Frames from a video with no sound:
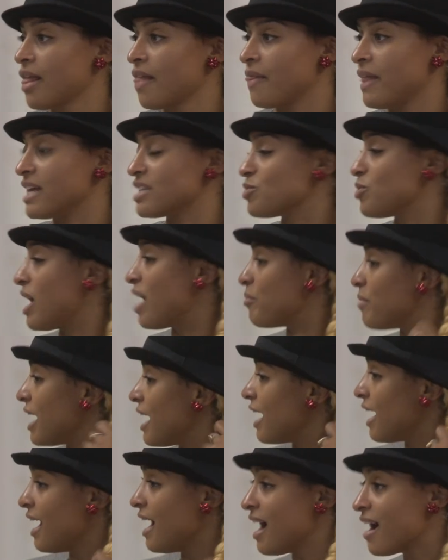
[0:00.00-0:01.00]
That's why my
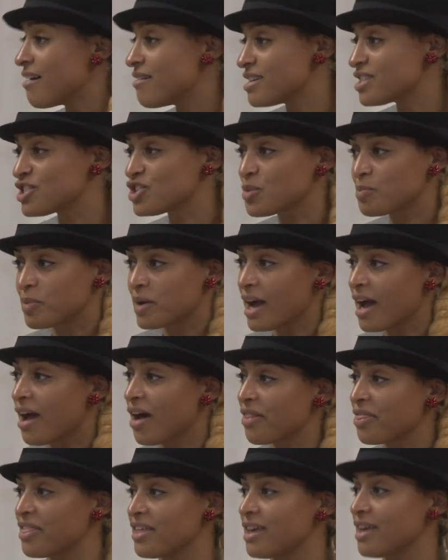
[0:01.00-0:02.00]
hair is super
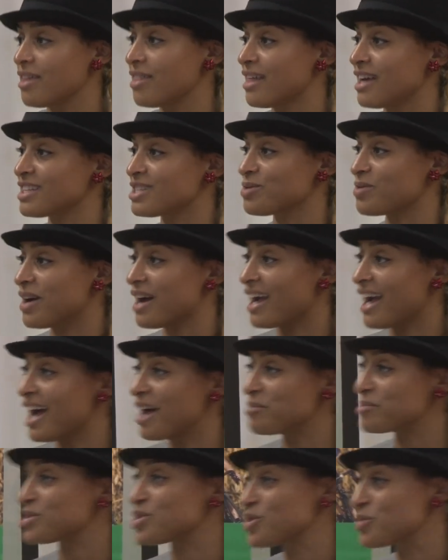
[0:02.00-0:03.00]
healthy. That's why
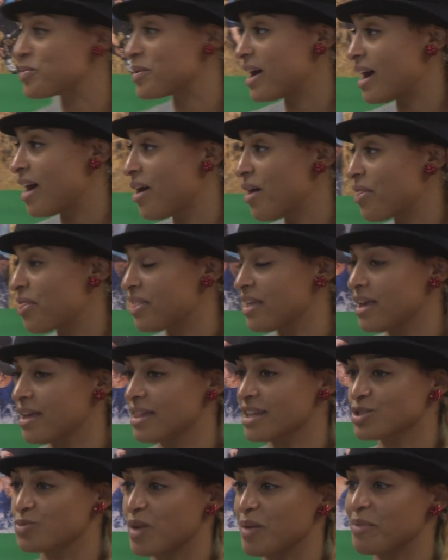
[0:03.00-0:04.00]
I'm super healthy.
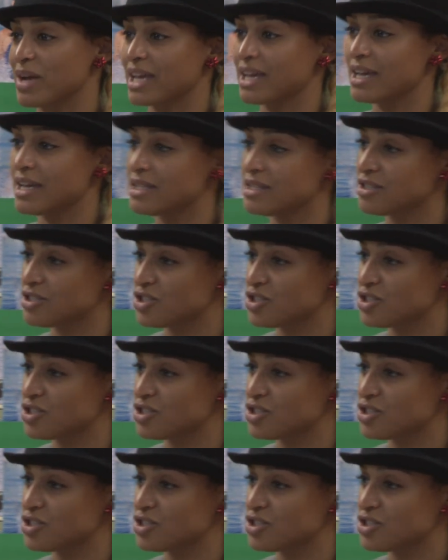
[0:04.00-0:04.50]
That's why my kids